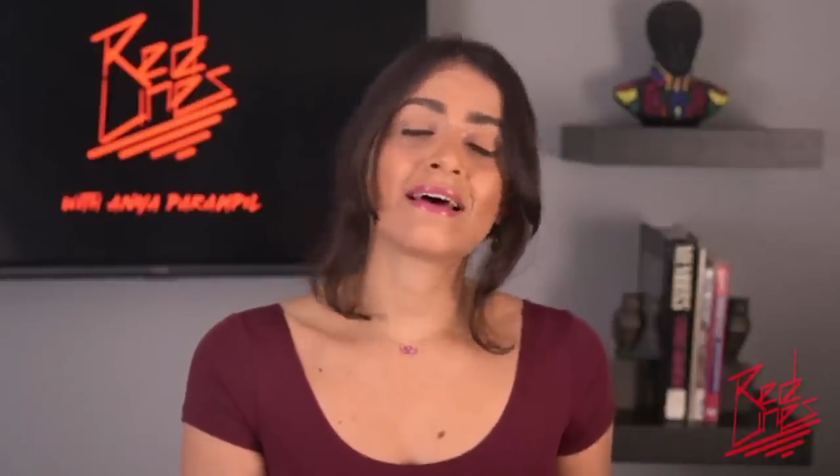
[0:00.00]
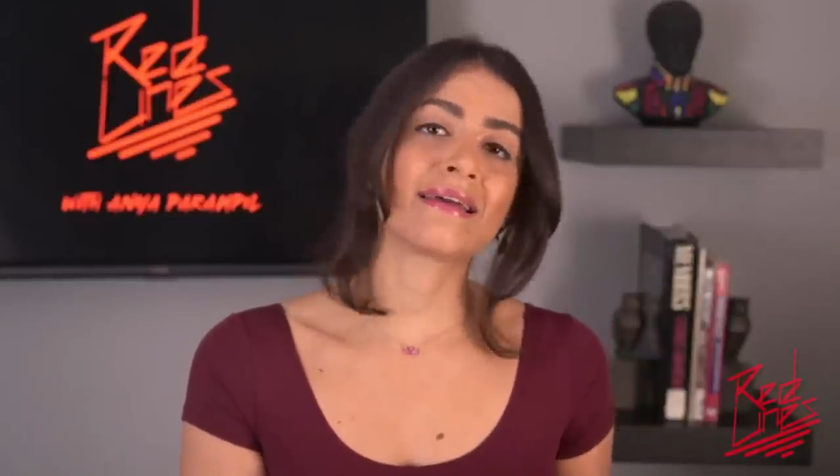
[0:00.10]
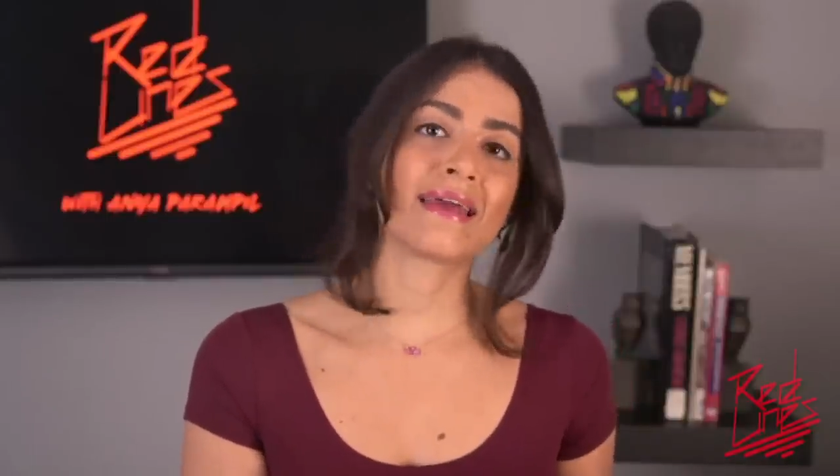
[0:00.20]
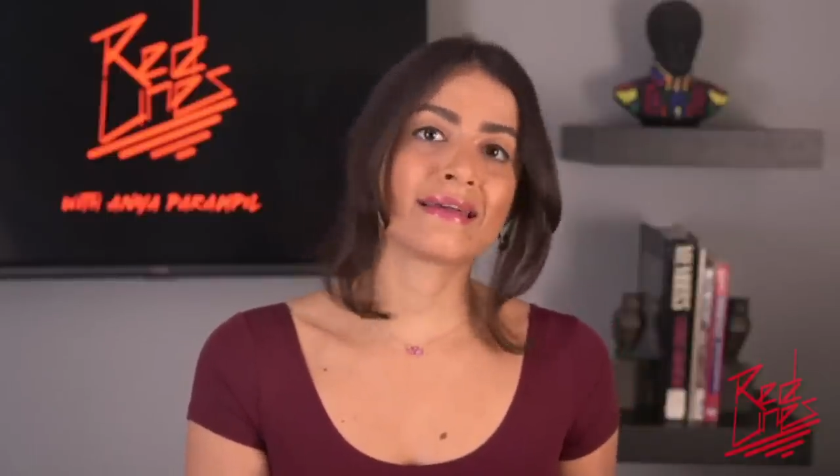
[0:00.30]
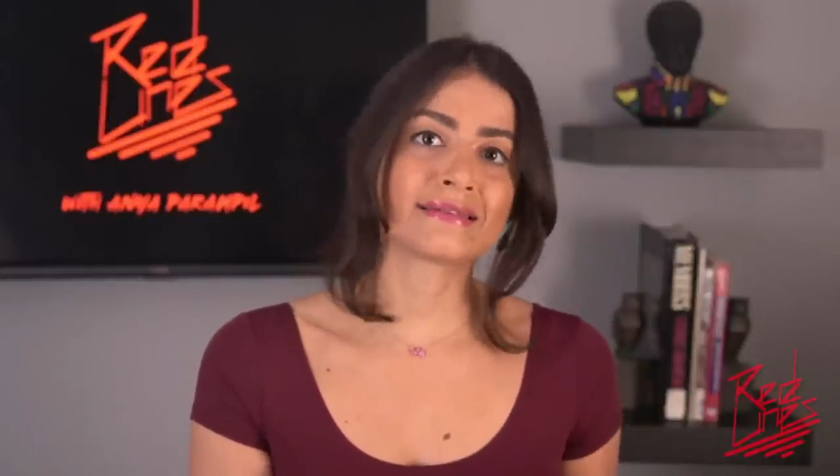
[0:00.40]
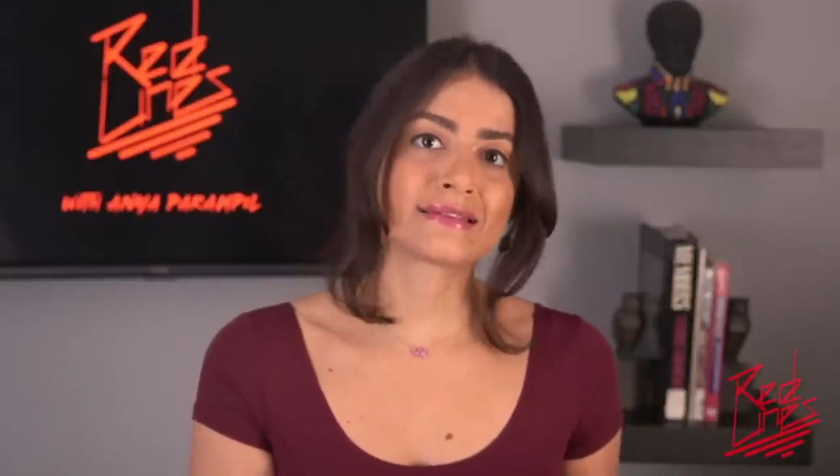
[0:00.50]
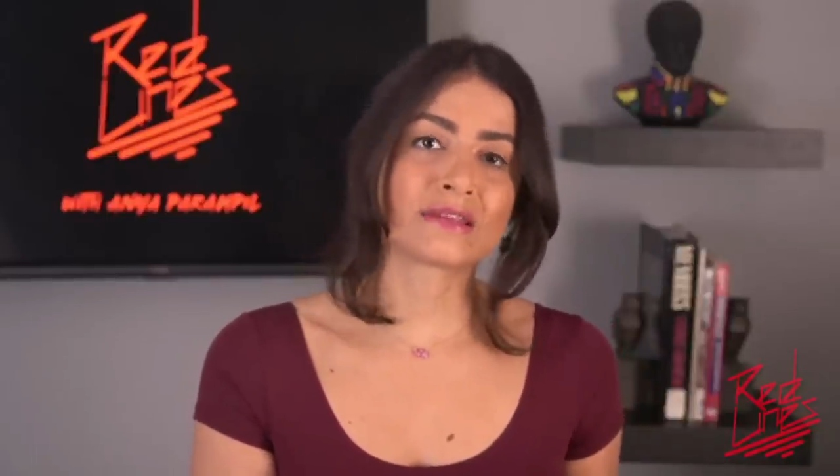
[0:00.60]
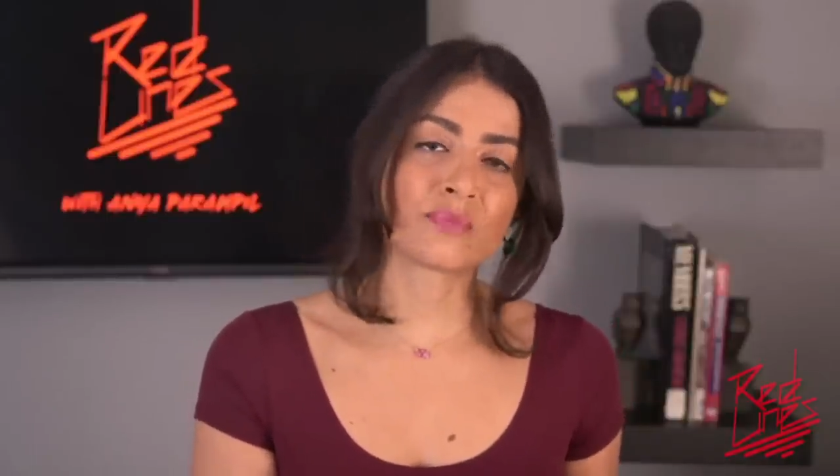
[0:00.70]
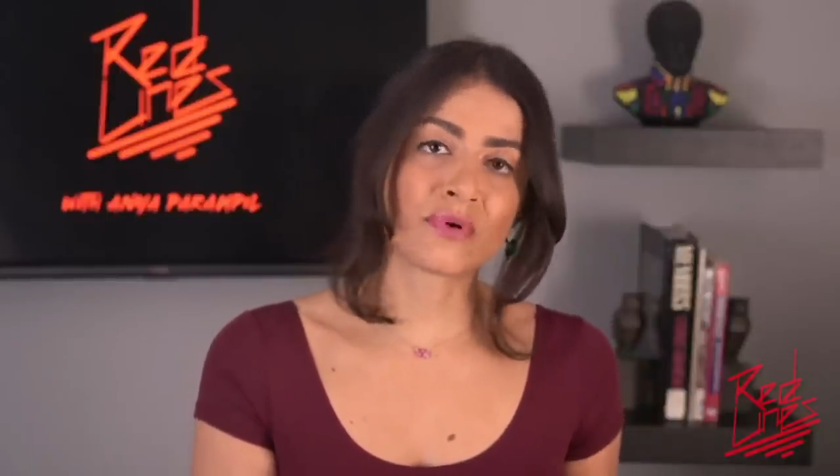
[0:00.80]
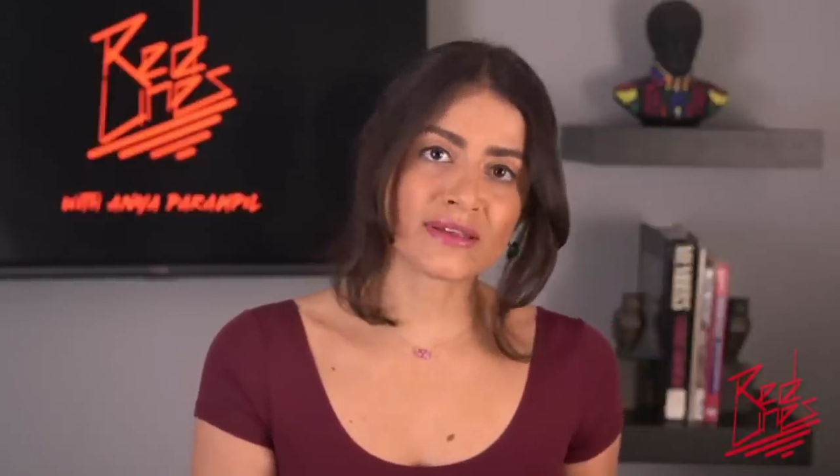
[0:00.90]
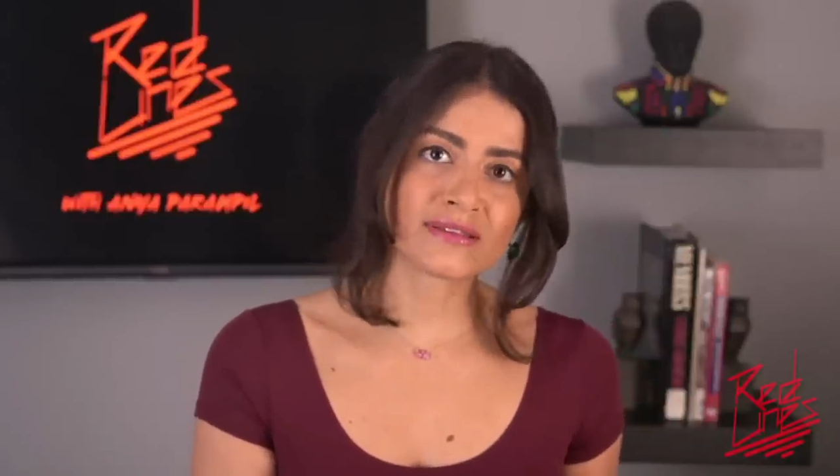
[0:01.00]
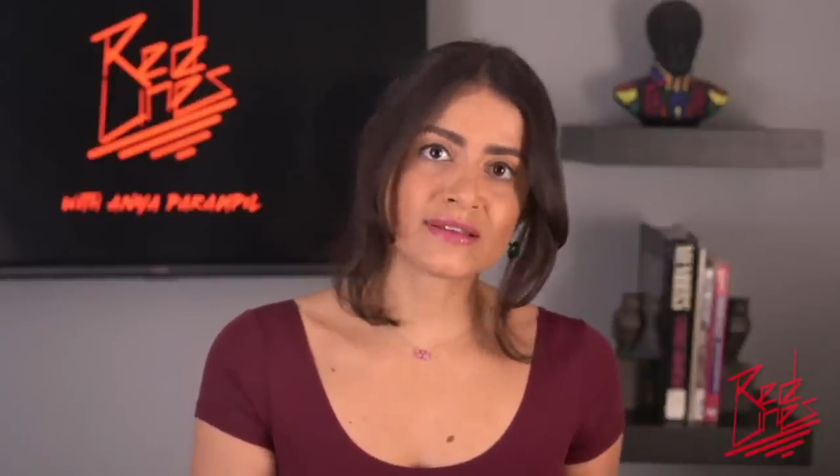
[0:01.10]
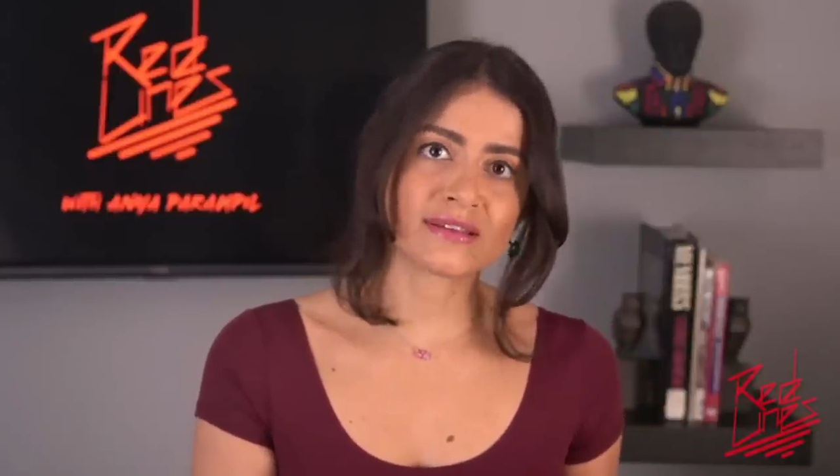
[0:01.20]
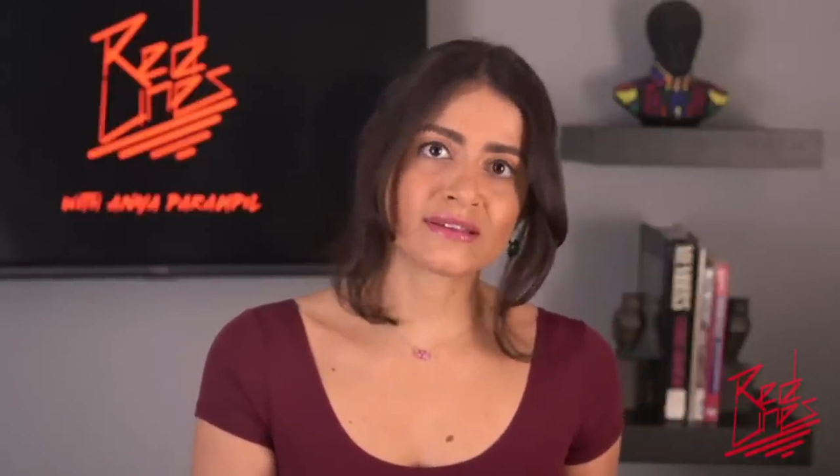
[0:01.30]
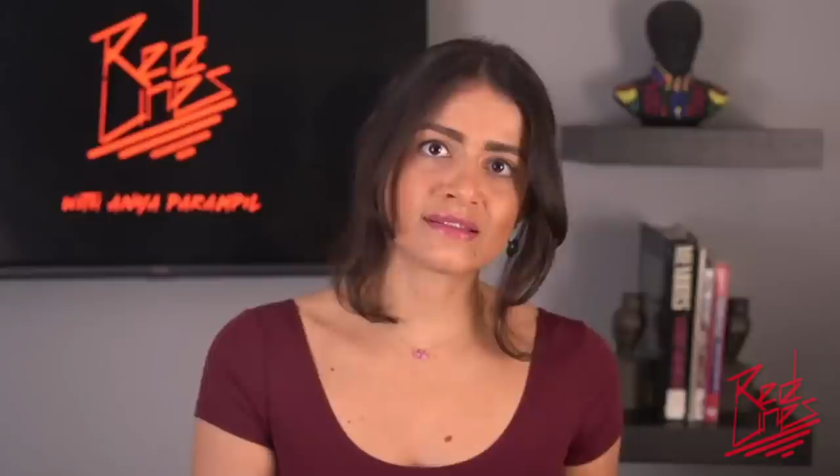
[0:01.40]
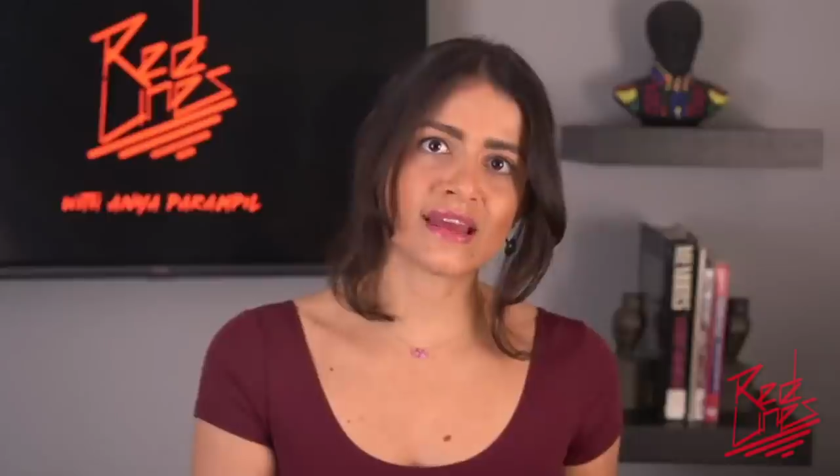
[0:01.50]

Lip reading: against the president,